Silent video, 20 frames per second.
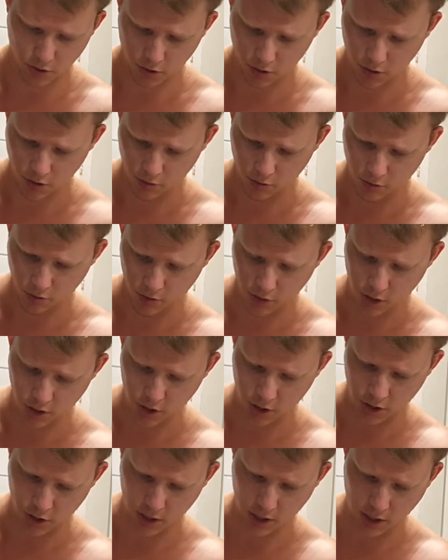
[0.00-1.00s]
so
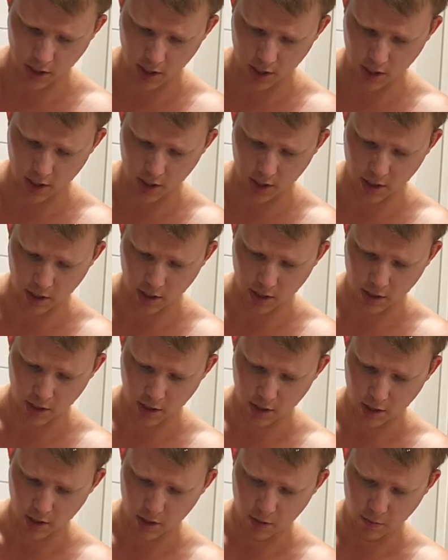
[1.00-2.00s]
just adding
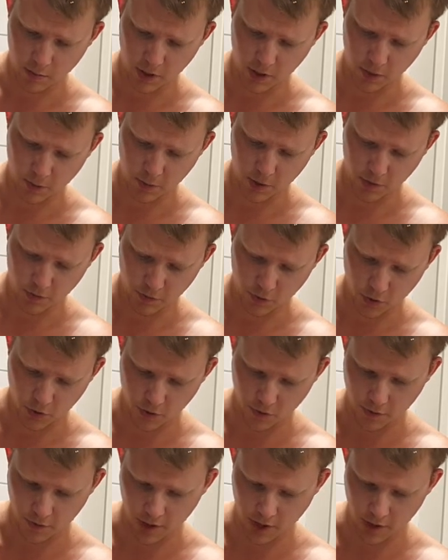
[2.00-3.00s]
maybe four or
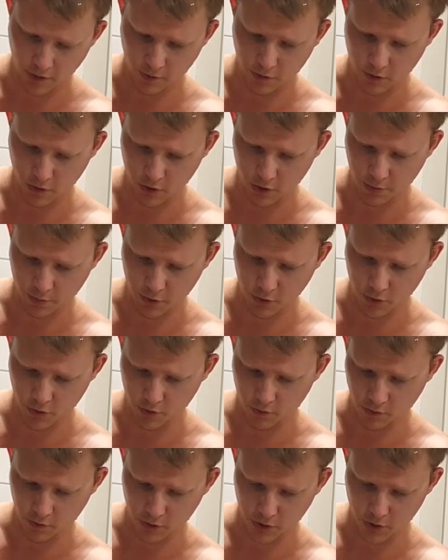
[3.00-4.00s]
five drops
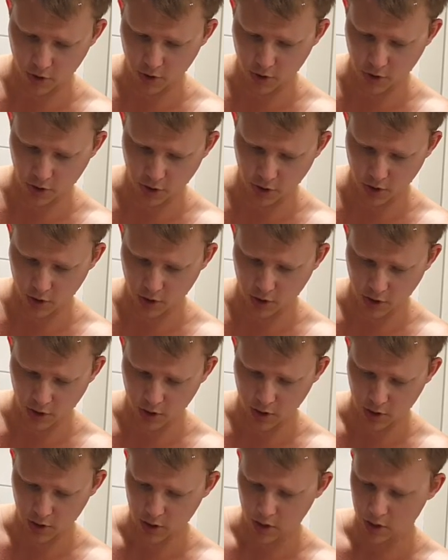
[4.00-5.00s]
of water
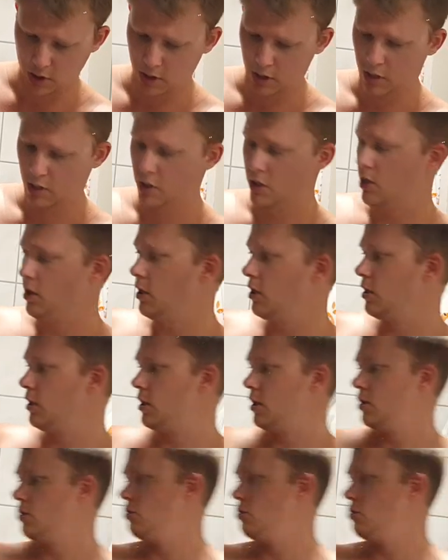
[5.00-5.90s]
and I